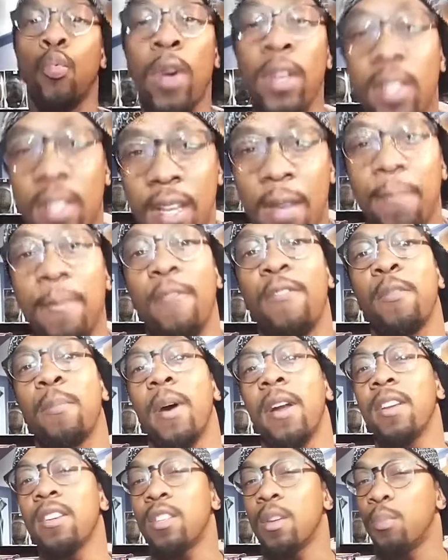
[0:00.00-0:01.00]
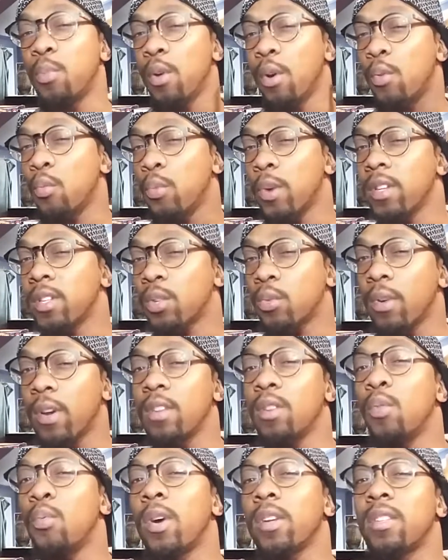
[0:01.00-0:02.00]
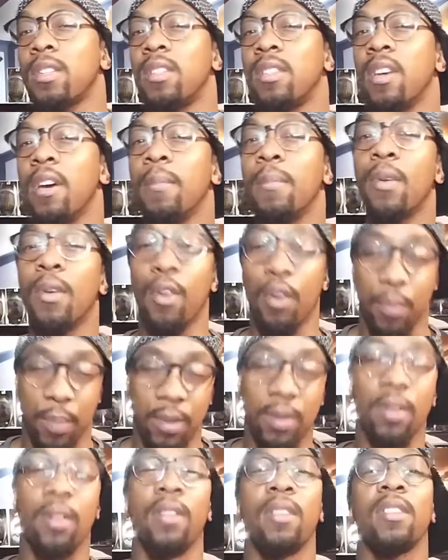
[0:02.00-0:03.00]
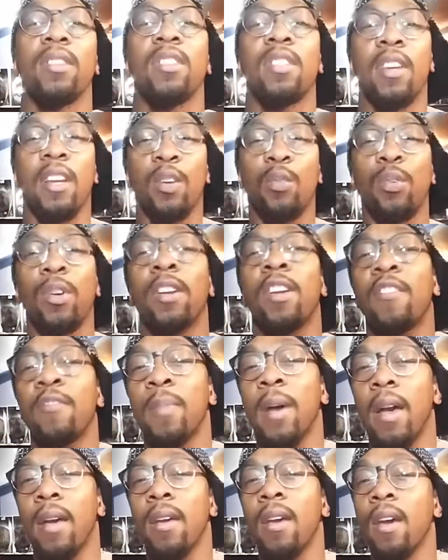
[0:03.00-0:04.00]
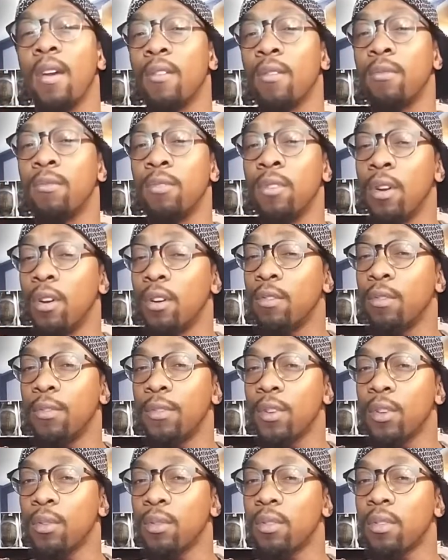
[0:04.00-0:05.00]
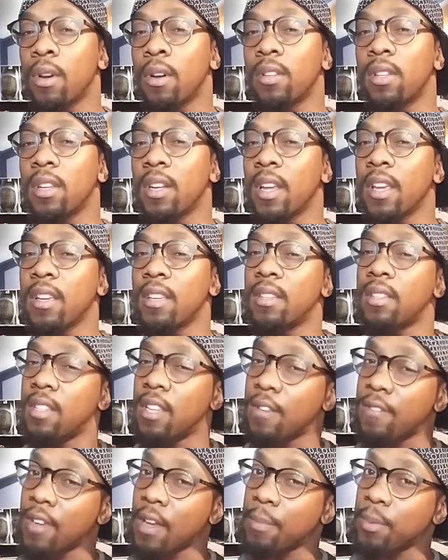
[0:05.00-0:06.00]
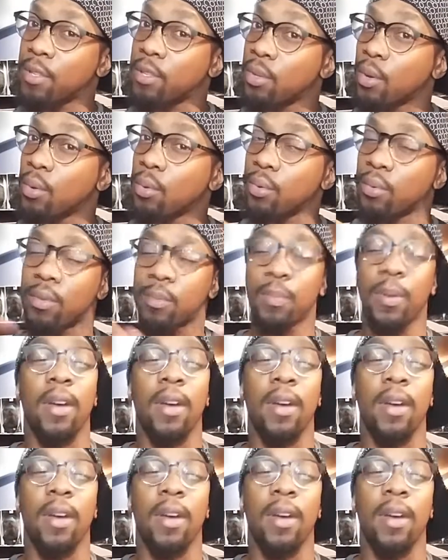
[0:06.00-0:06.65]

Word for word: What's up, everybody? It's your boy Wes Grant. You're watching Suburban Nerd. This channel where I give my nerd reviews on today's TV episodes.